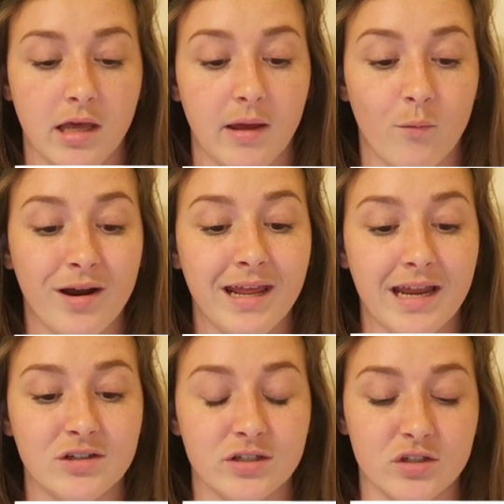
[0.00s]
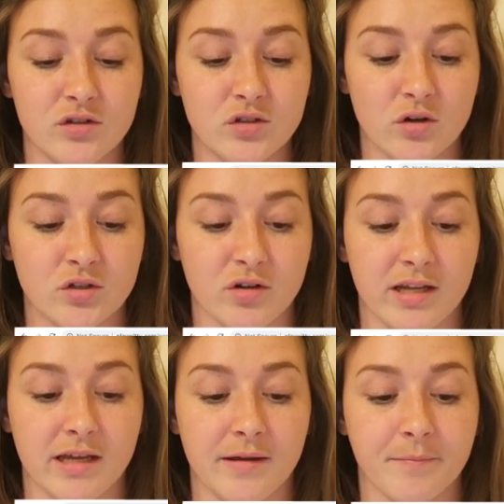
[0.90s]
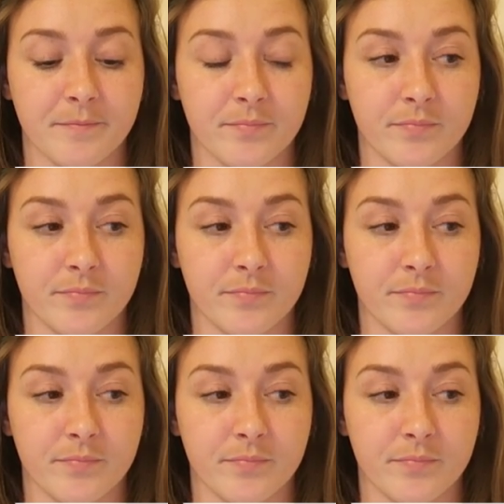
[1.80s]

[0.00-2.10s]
At what age did you start drinking?